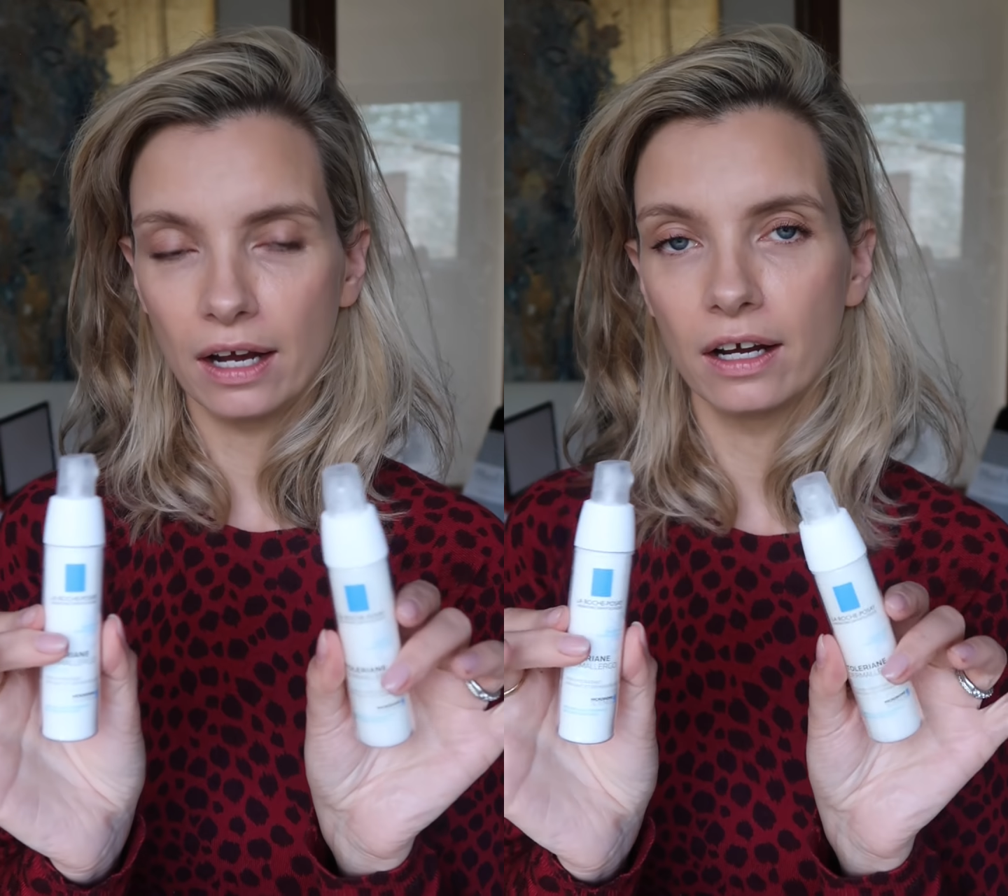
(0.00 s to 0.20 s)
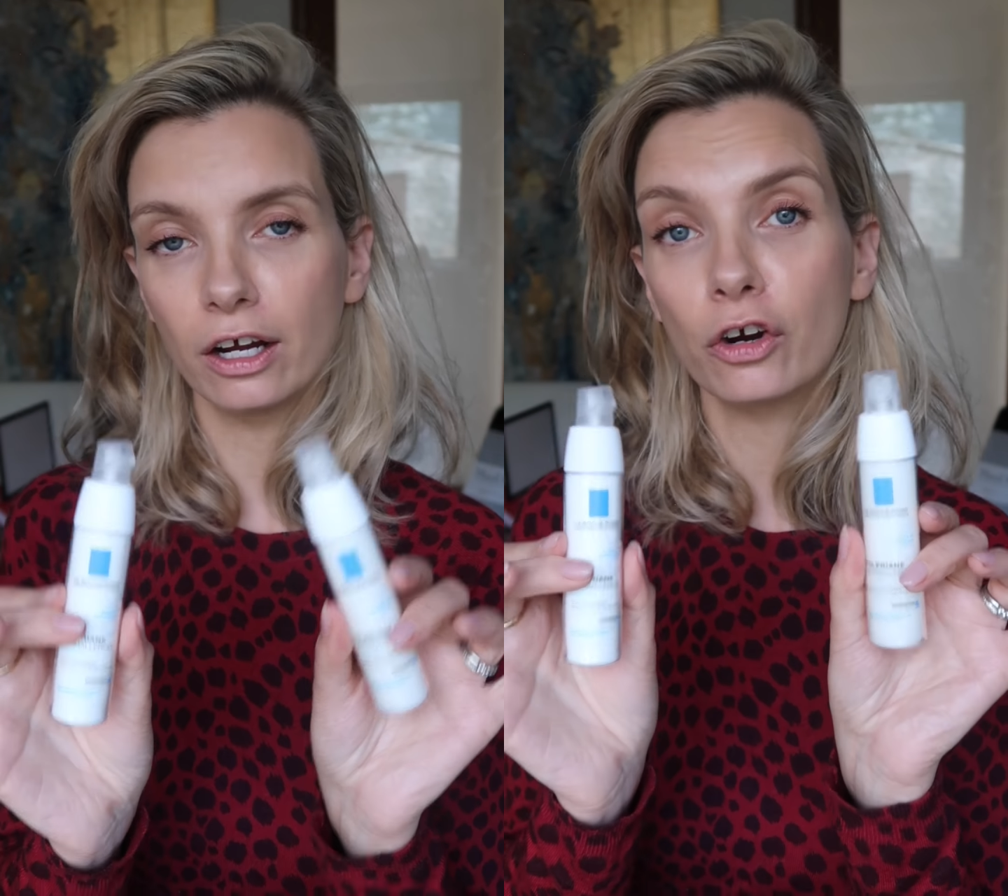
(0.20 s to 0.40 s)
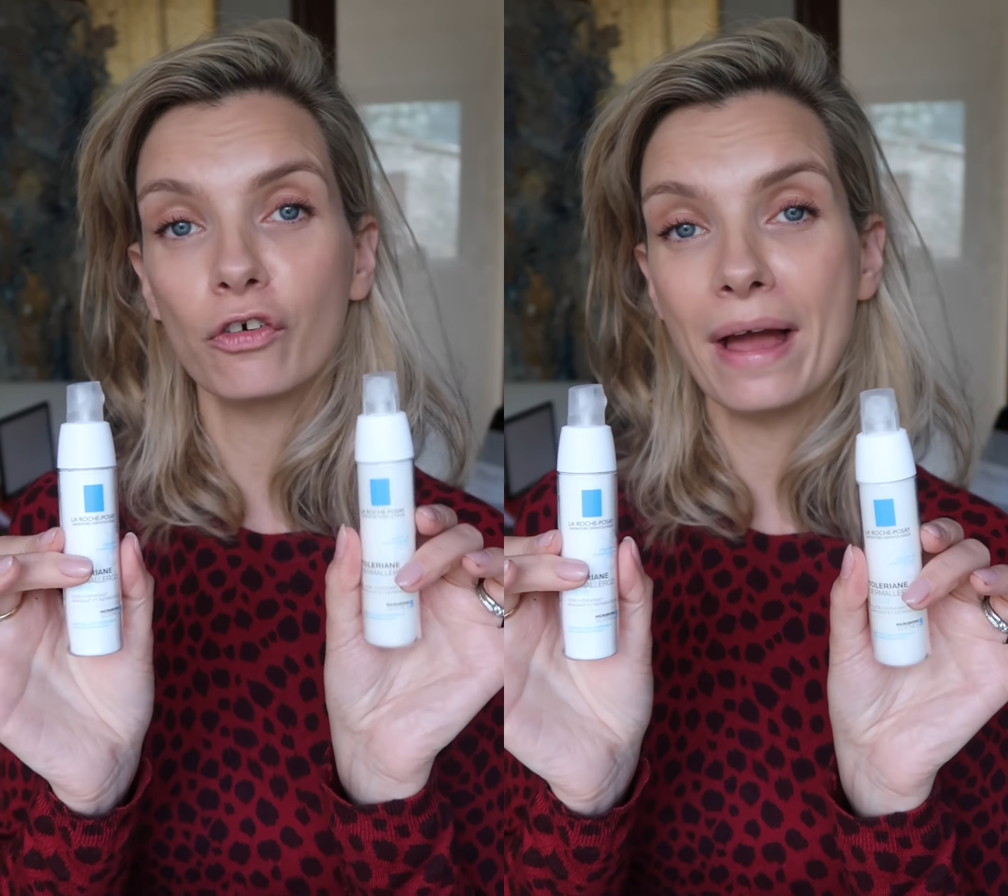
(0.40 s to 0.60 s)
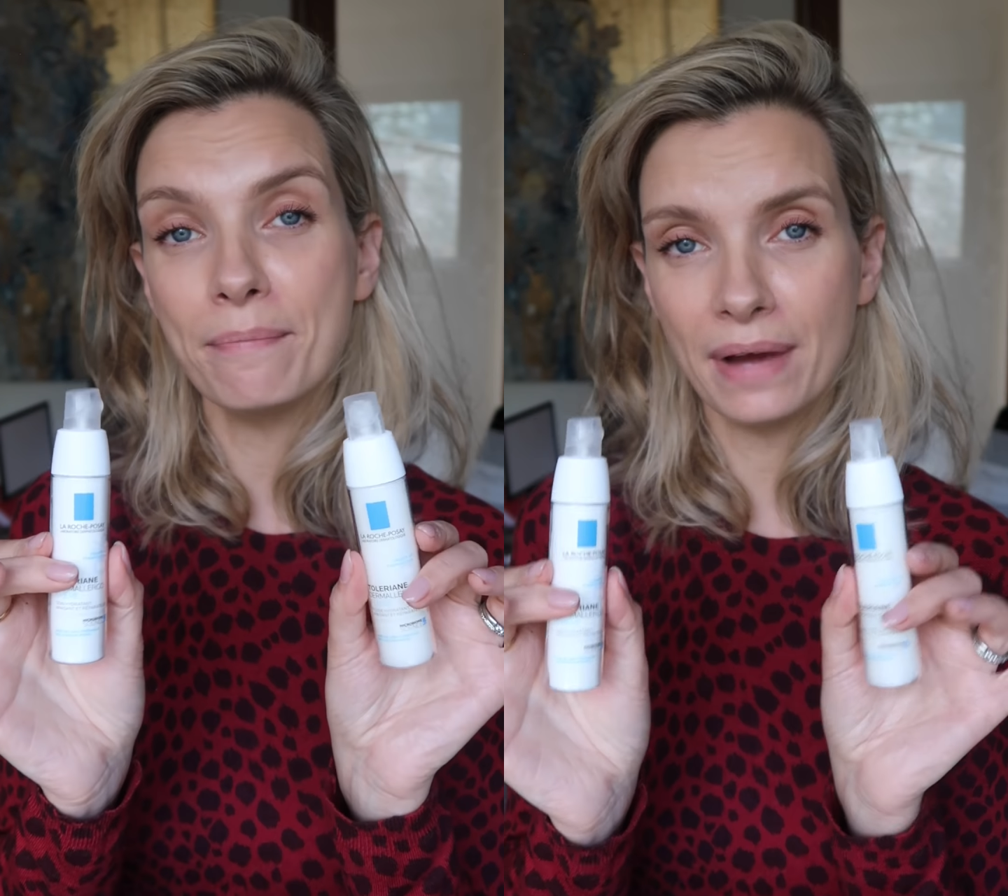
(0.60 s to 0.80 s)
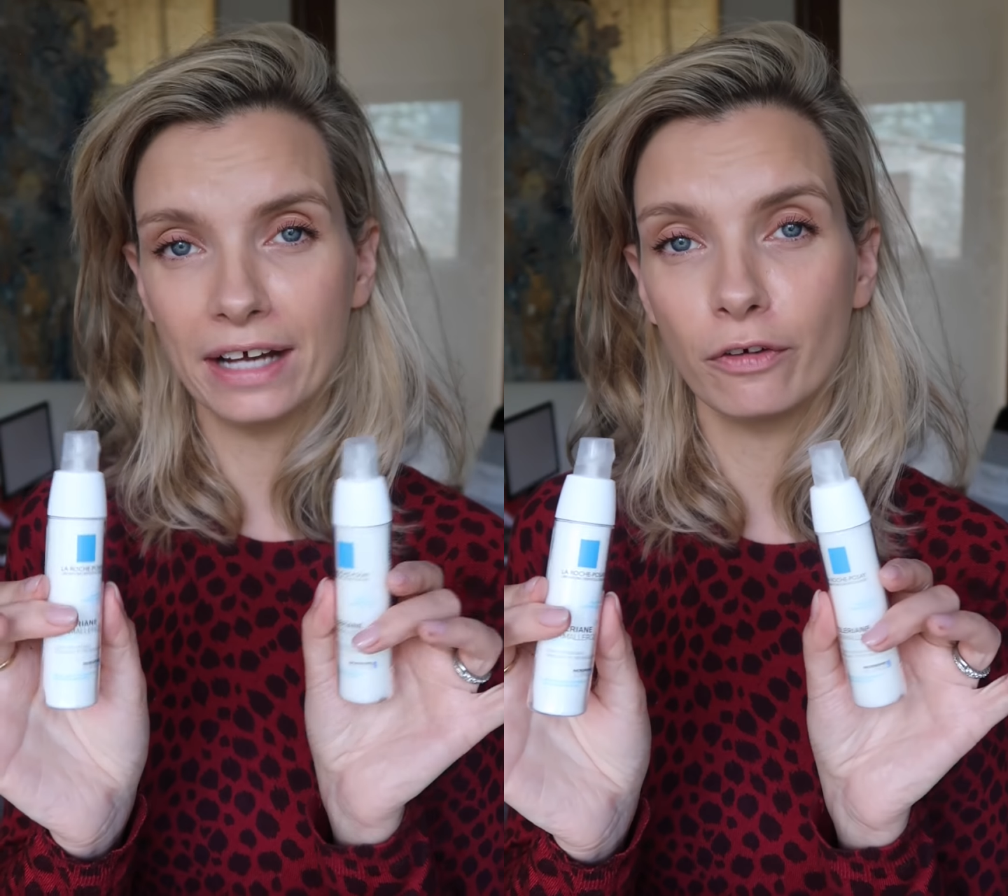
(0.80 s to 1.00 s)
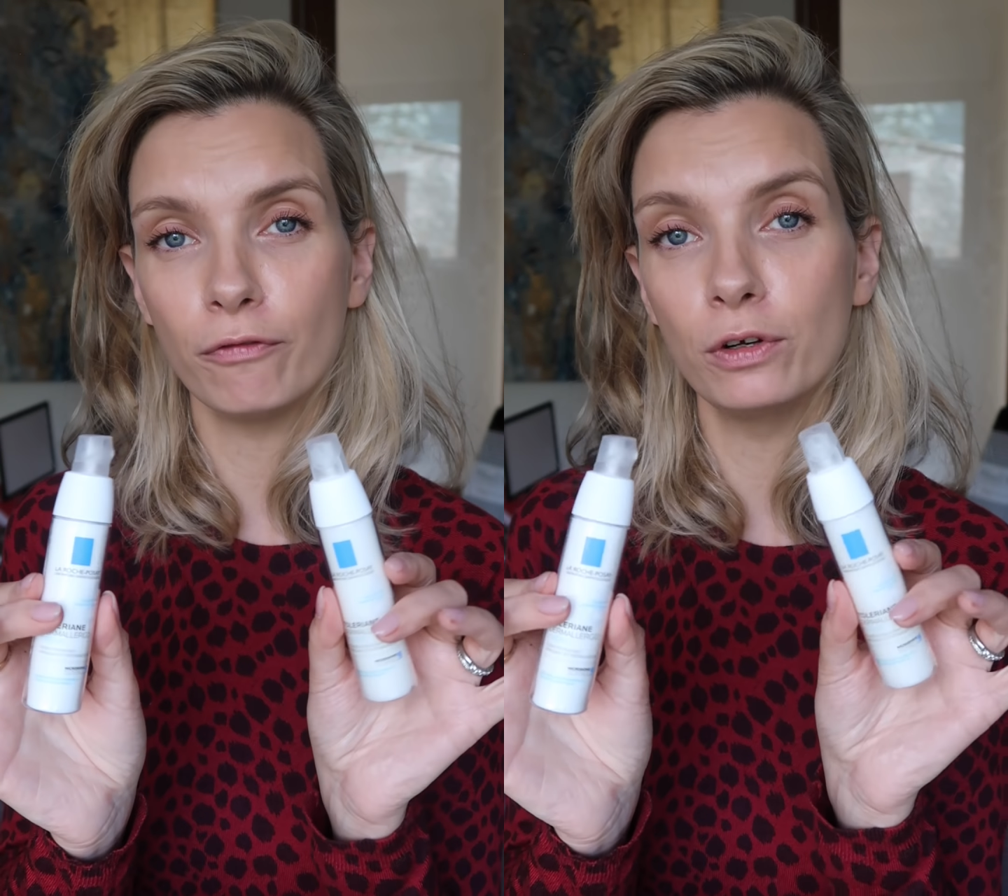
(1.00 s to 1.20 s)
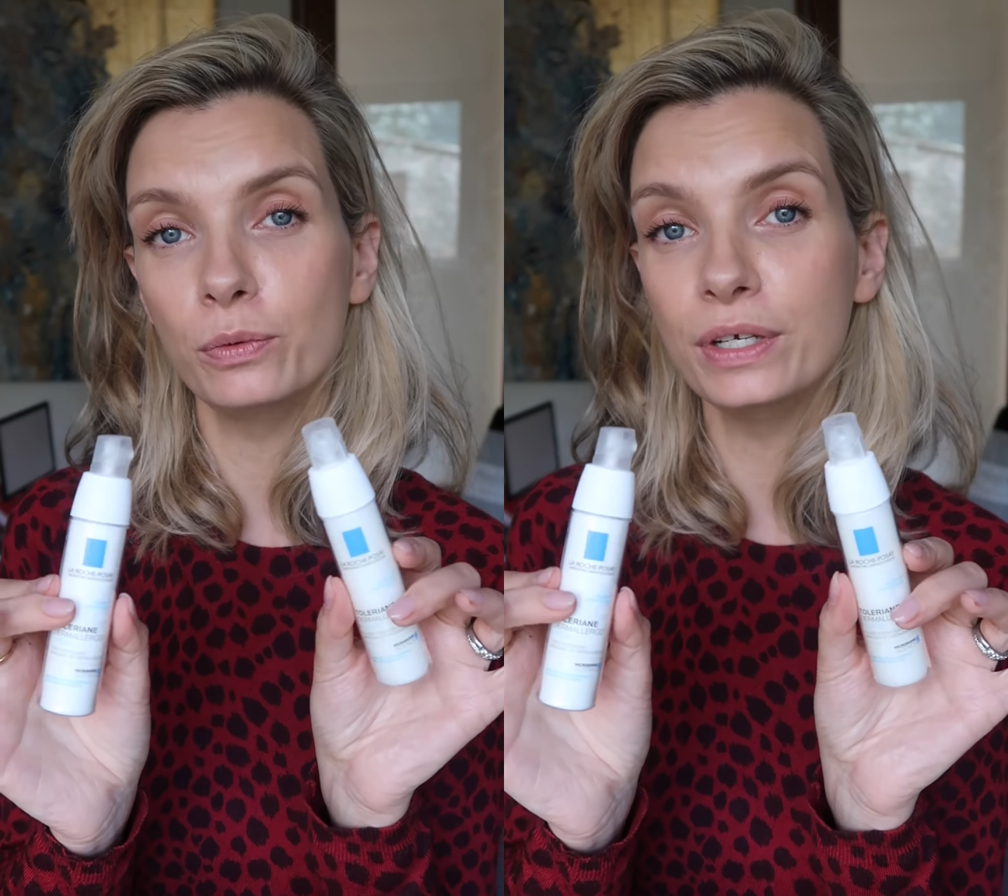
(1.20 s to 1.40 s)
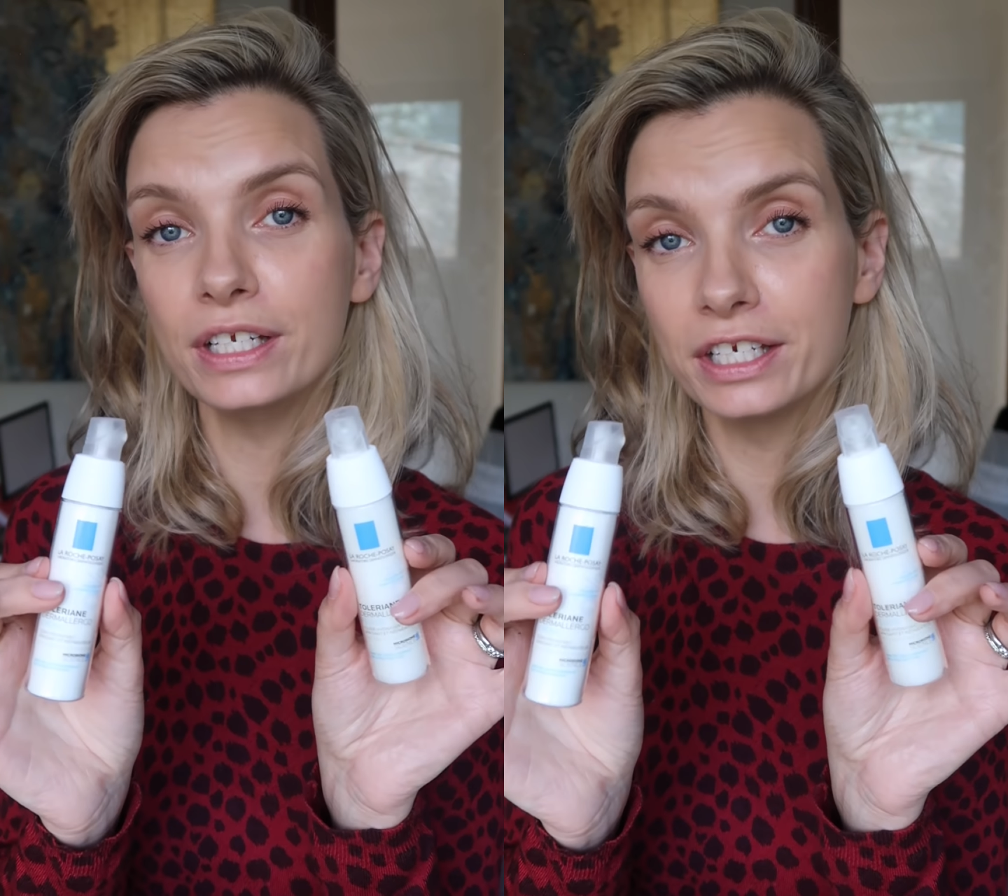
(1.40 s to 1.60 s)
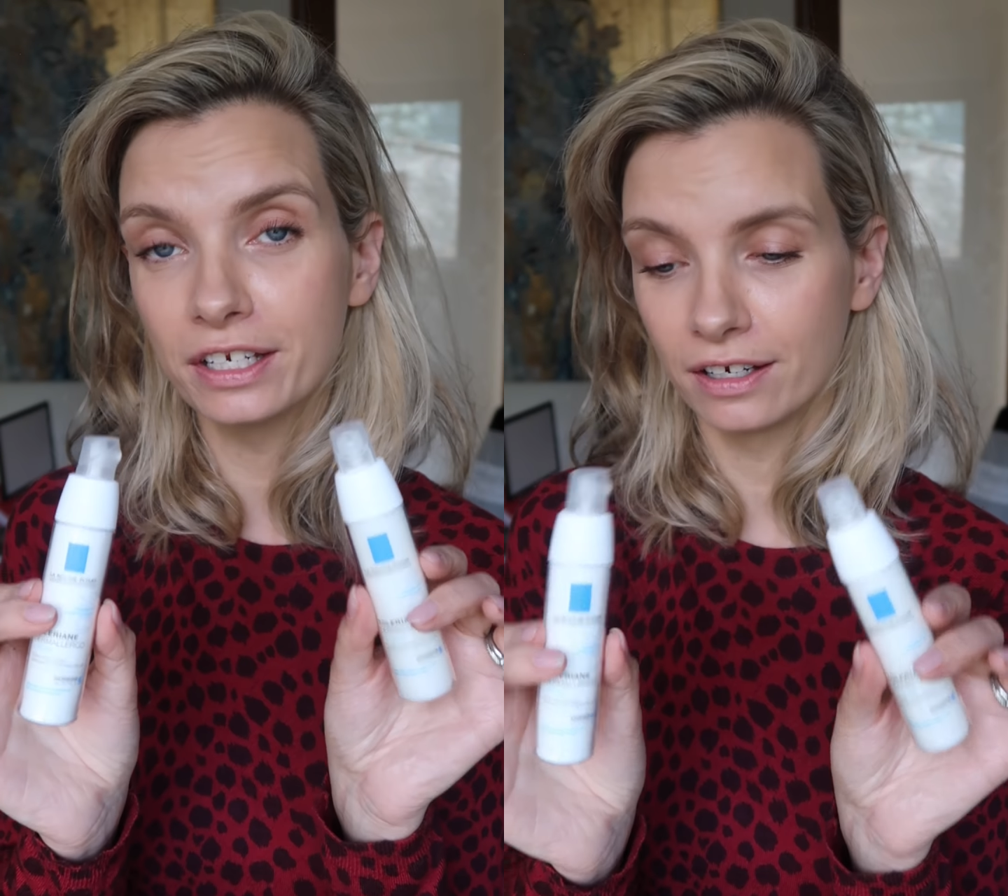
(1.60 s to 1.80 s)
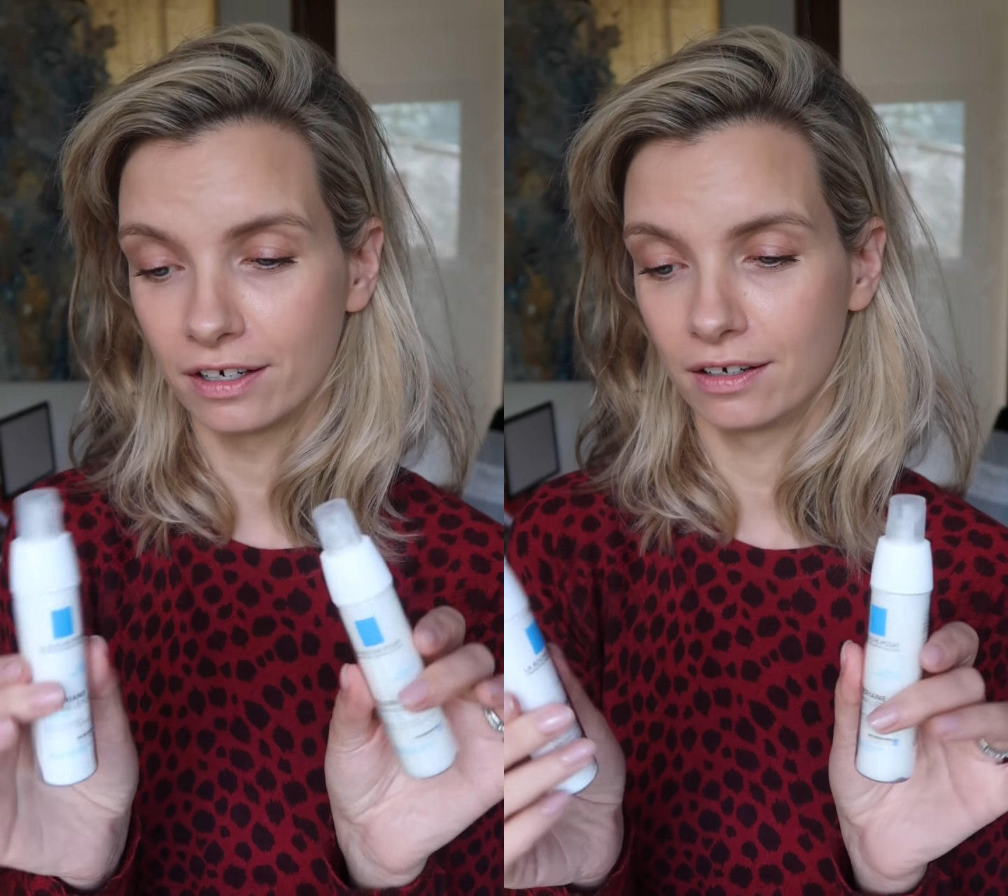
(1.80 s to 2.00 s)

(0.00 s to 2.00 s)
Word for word: a creme and a fluid,